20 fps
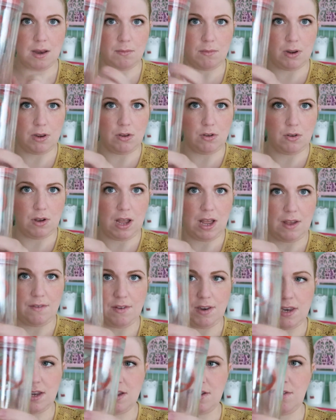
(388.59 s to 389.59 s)
And when you
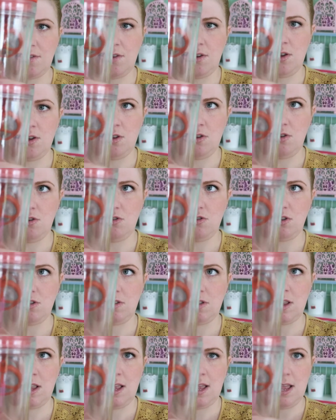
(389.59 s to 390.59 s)
have enough, you
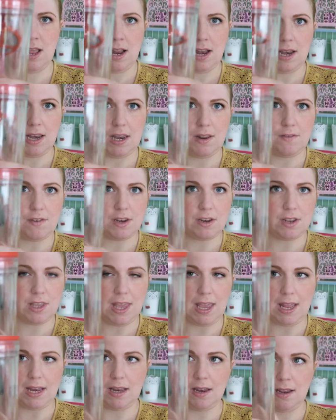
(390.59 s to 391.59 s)
just lift it
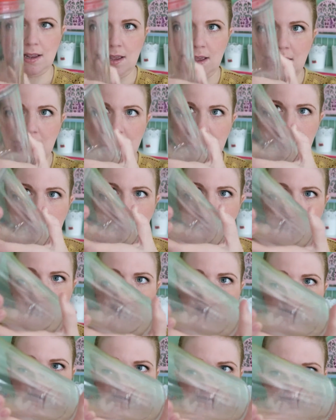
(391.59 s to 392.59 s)
again.
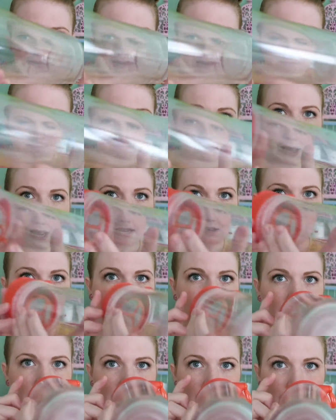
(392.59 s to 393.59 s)
And it doesn't impact
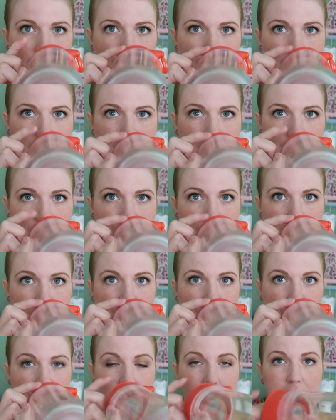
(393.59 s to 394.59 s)
the fact that you can
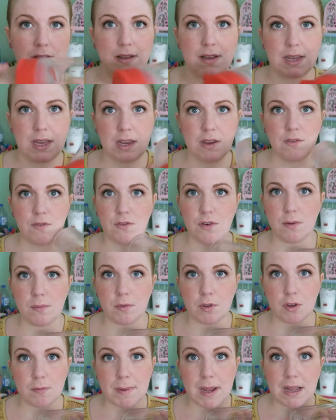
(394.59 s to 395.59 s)
actually drink the tea
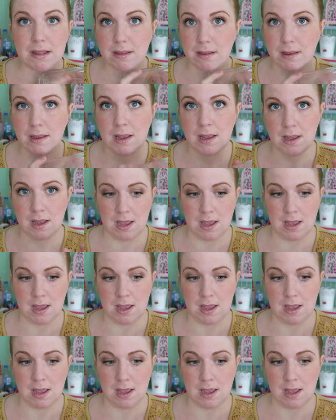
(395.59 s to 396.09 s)
from the spout.